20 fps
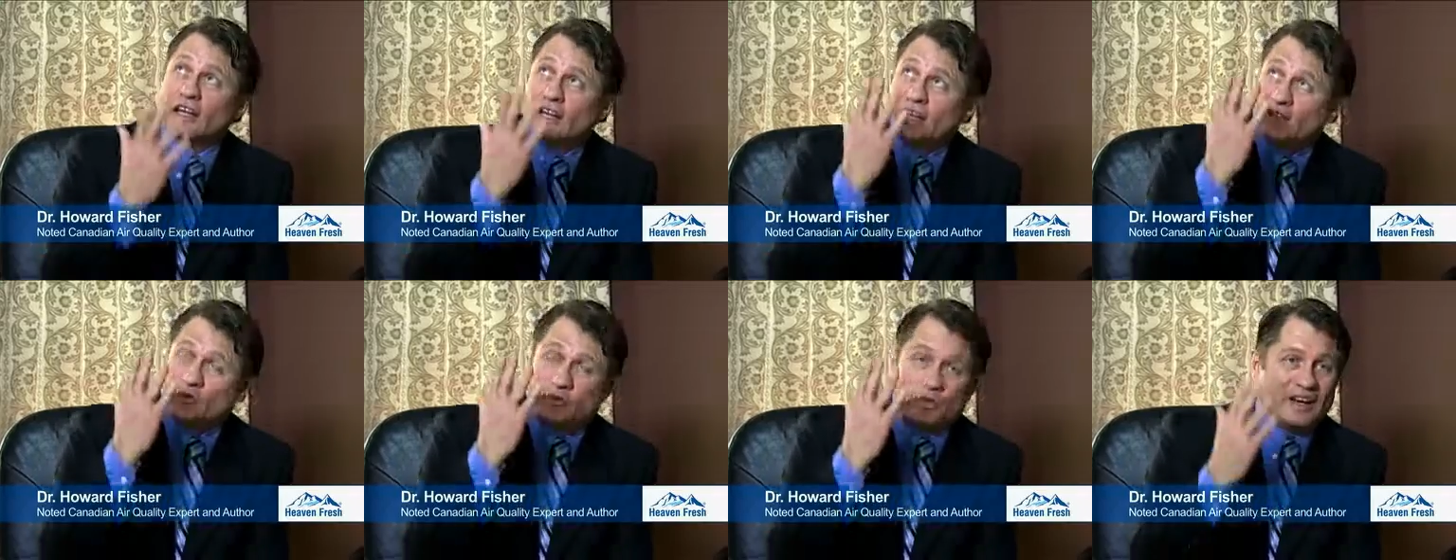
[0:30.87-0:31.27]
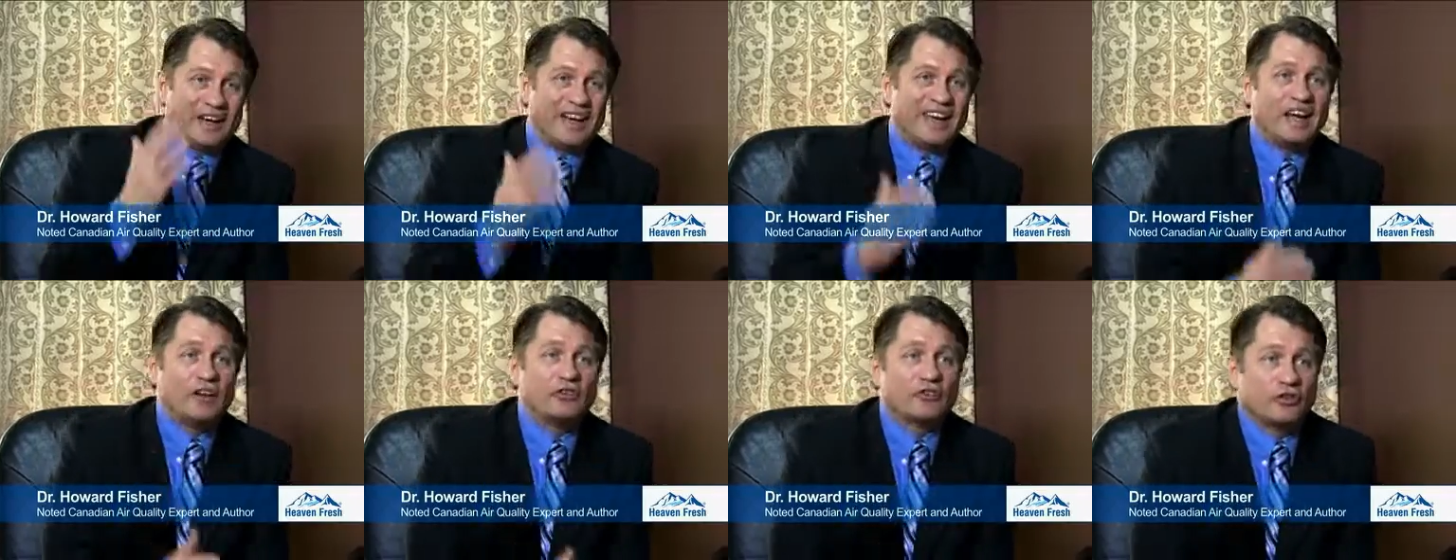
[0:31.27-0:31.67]
is what
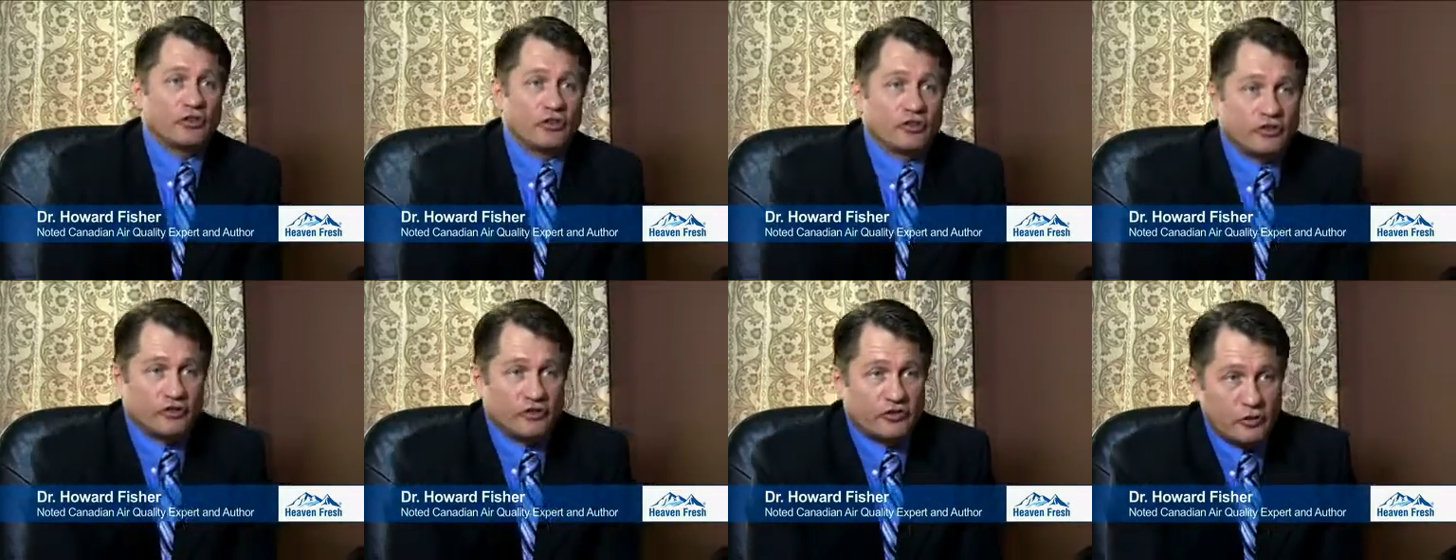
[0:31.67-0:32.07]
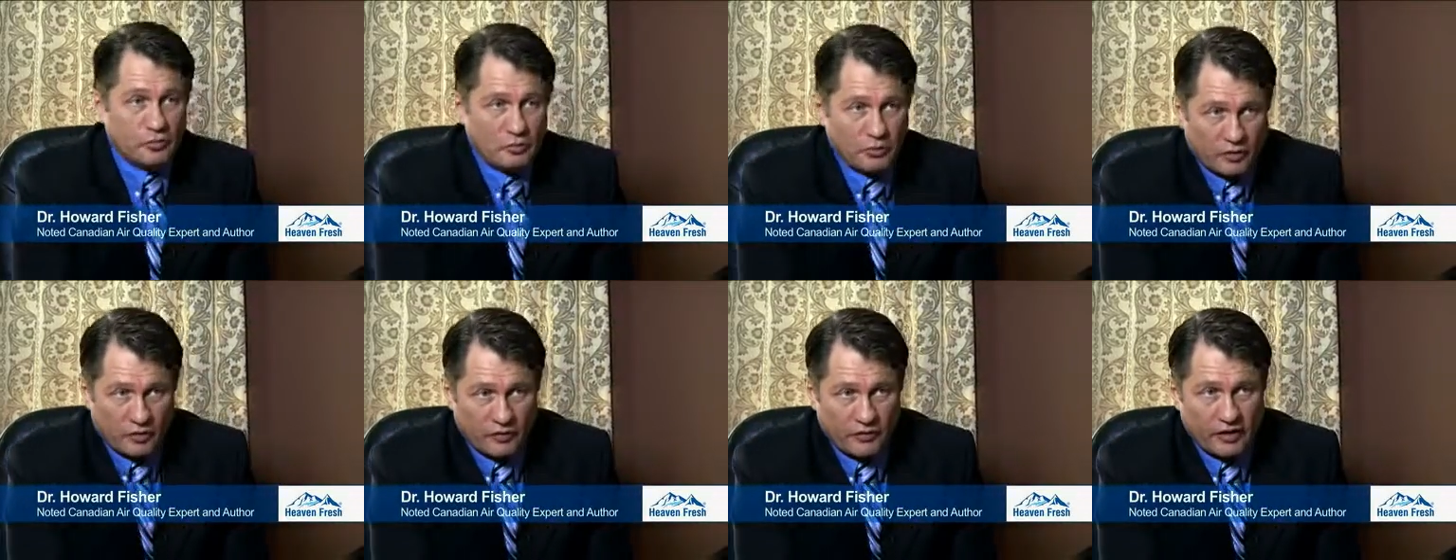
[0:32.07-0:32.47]
nature uses to
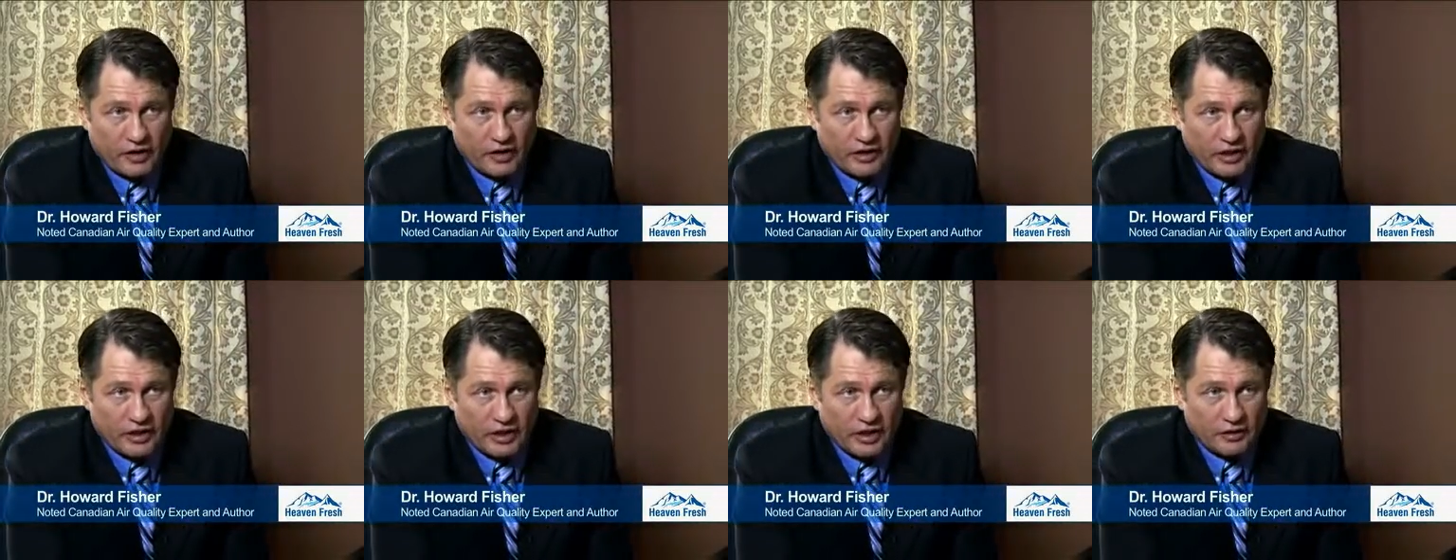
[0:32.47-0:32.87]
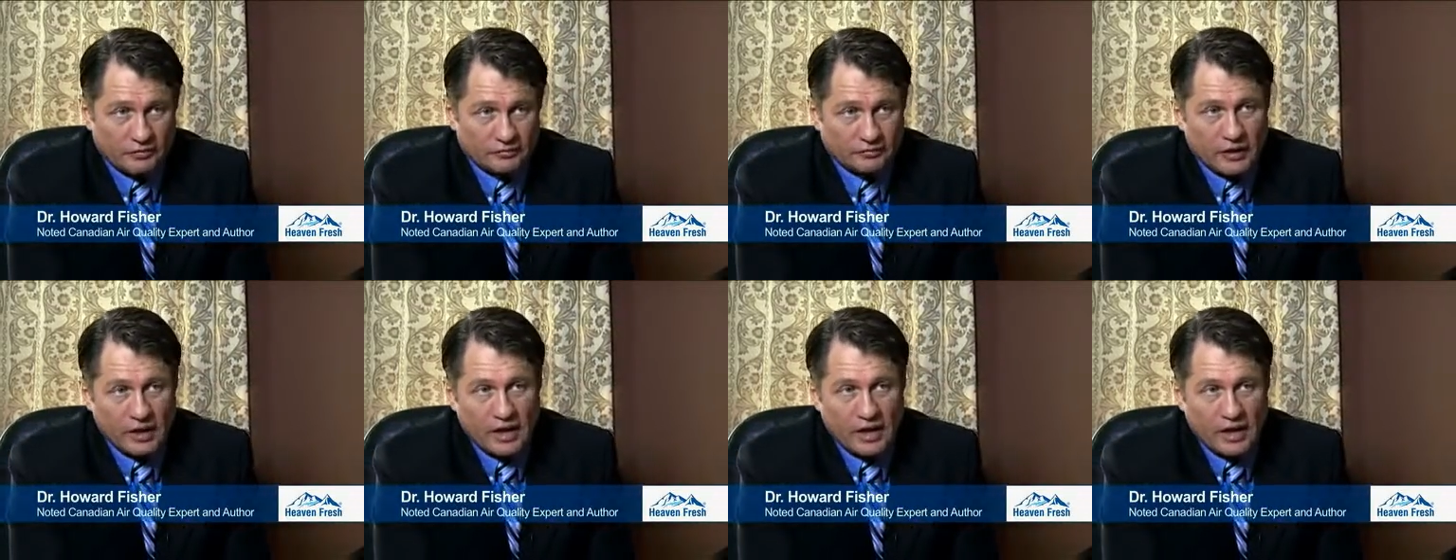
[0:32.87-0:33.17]
purify the air.